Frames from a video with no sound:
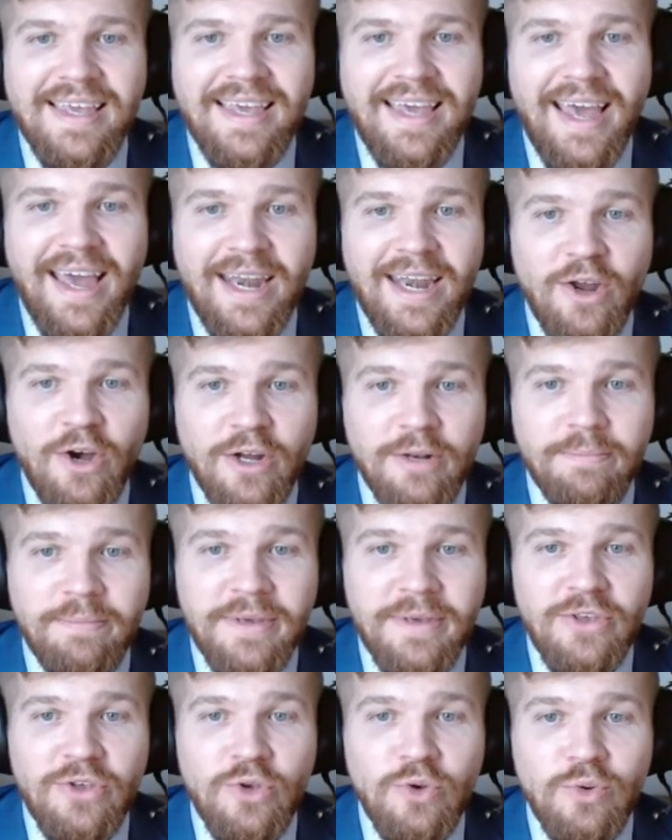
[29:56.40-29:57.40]
cannot
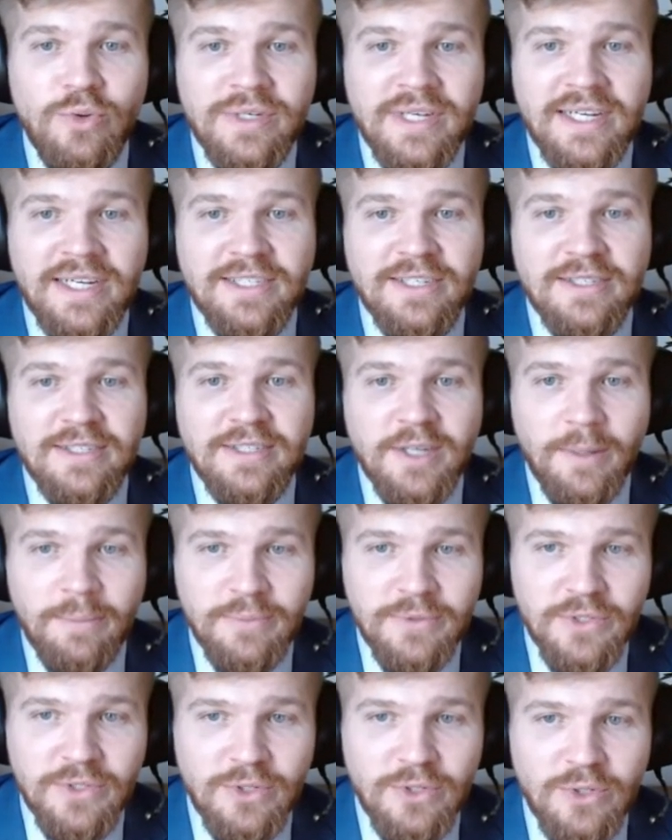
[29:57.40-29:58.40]
be used as a
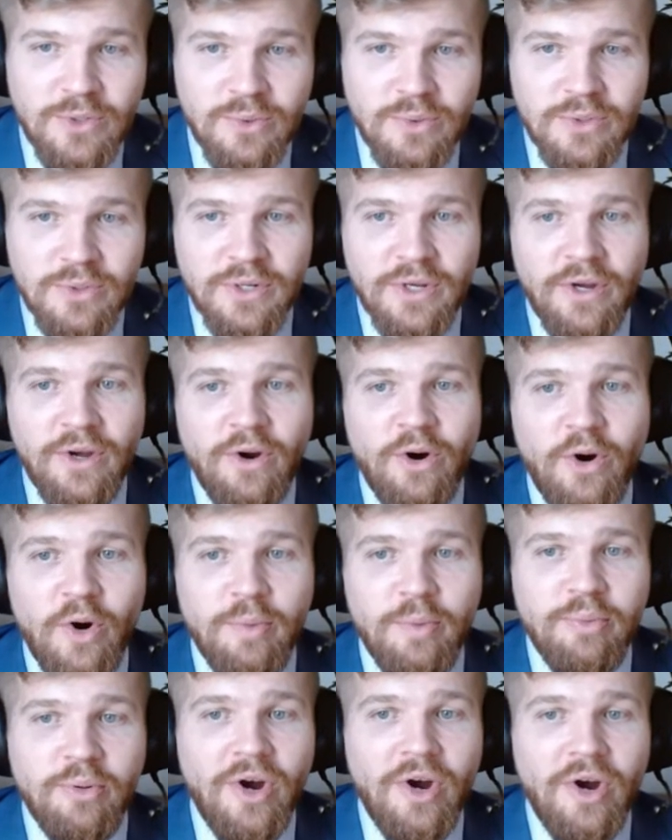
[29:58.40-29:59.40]
substitute
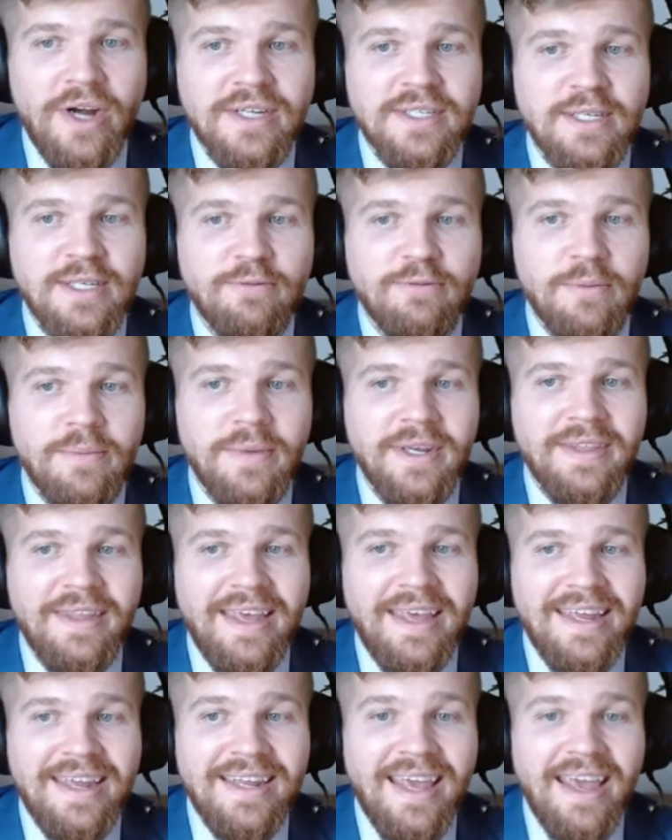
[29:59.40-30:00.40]
or proxy for meeting
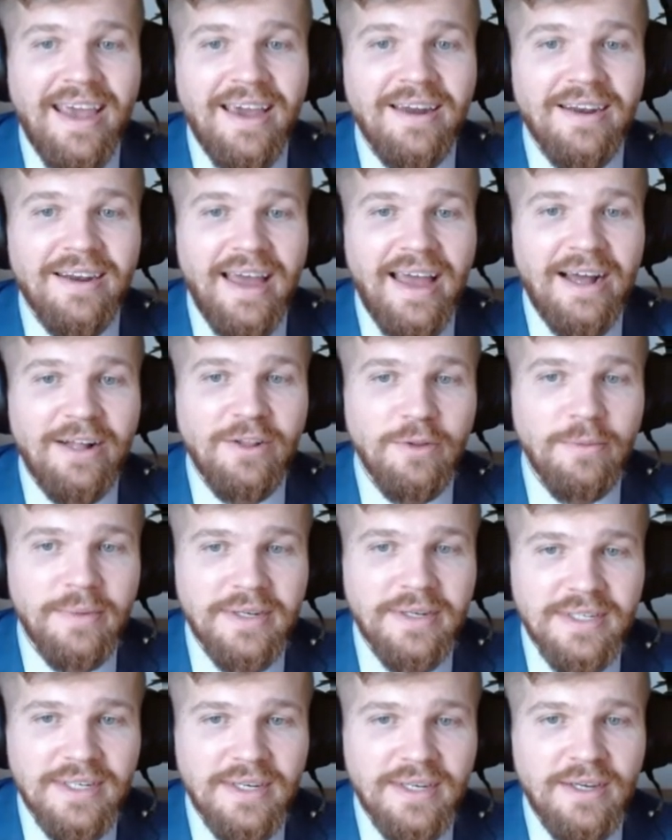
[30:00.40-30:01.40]
the in Canada
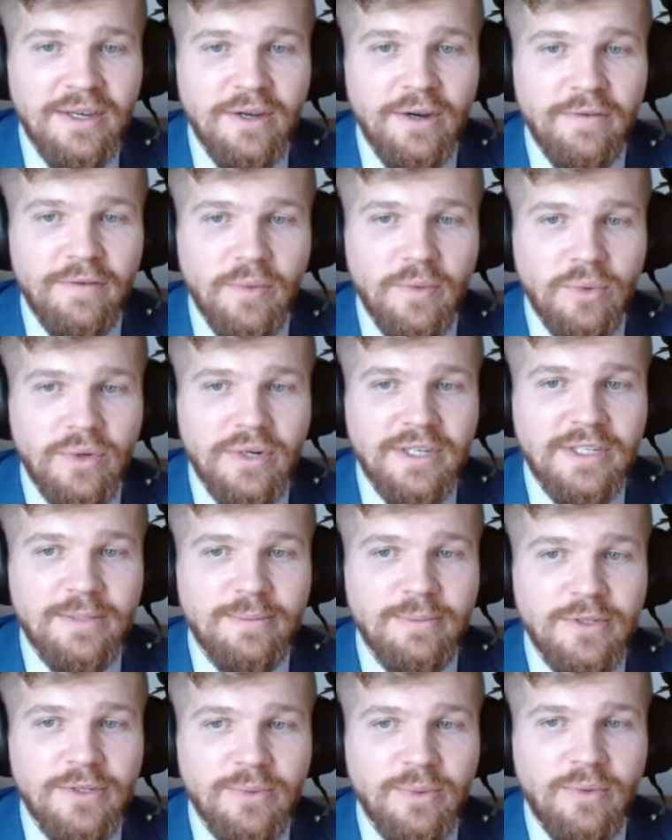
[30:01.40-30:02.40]
element of the work
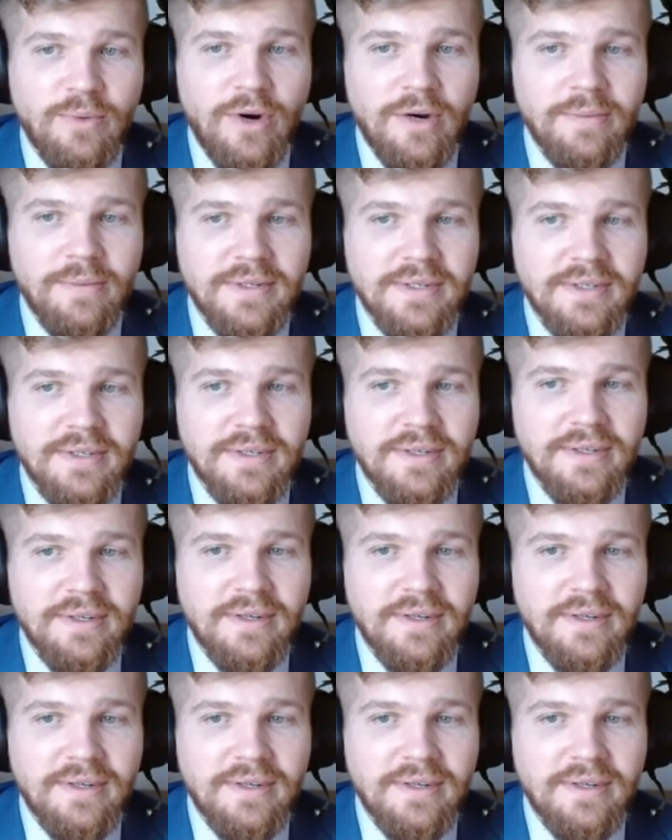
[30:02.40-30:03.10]
experience requirement.